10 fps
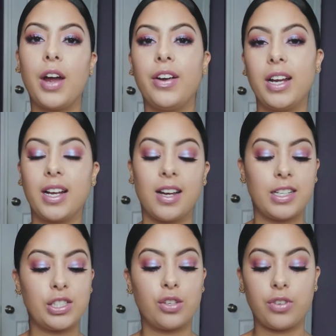Alright
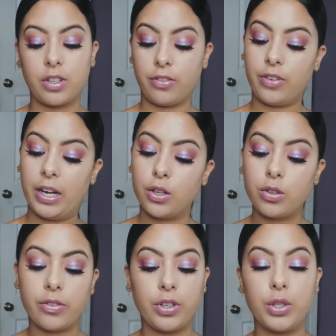guys, so for the final
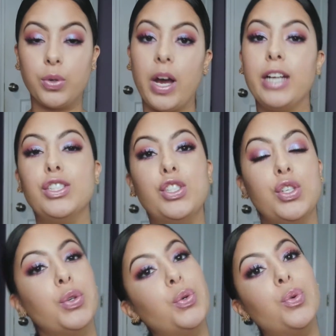review, I
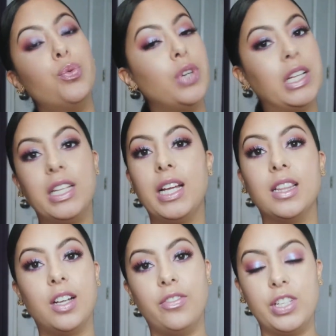do really
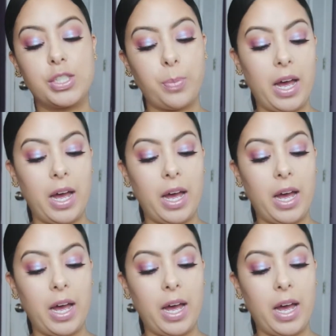love this